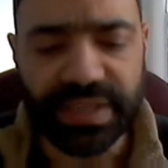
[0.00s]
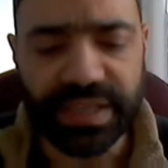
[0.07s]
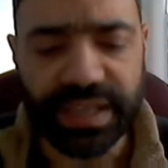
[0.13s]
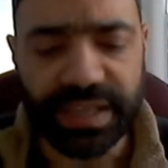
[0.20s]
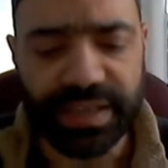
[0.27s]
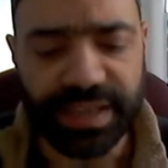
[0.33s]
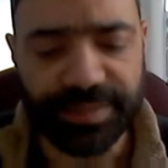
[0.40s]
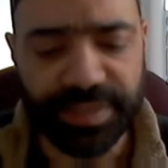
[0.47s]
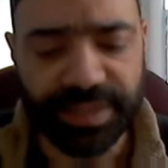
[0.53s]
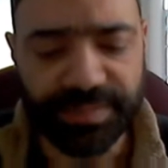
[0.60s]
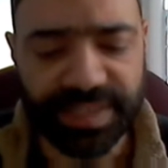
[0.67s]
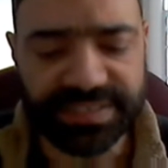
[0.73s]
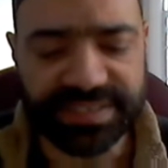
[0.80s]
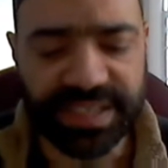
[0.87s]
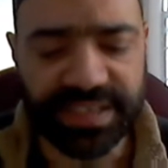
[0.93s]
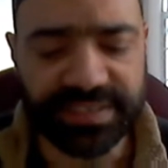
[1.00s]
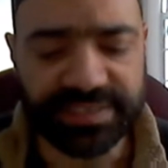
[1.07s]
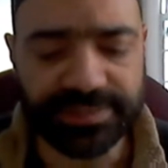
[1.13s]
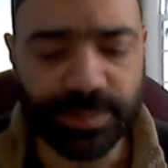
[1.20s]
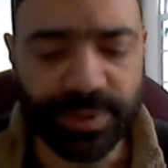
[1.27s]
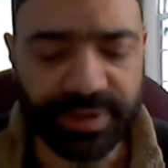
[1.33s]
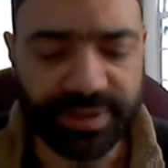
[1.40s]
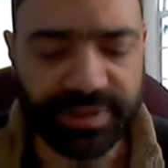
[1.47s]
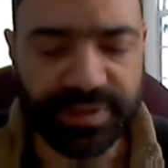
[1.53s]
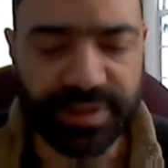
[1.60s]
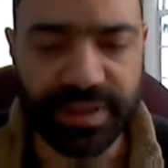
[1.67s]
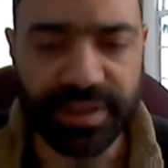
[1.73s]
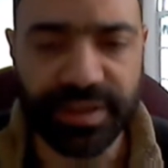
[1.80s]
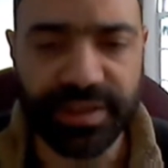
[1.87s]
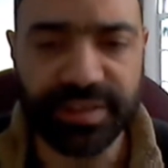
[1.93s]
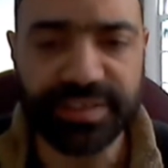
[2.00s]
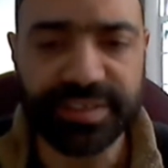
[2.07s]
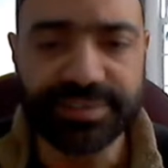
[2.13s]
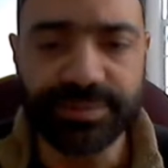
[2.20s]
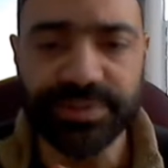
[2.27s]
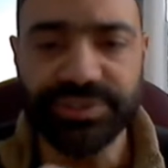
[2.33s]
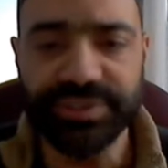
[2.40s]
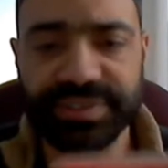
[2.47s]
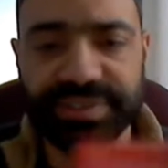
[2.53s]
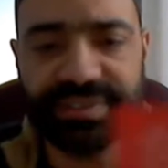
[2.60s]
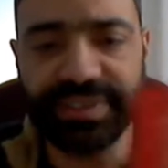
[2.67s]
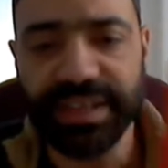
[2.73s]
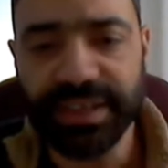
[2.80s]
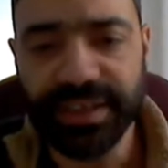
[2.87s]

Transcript: Imam Ghazali's work on this, which is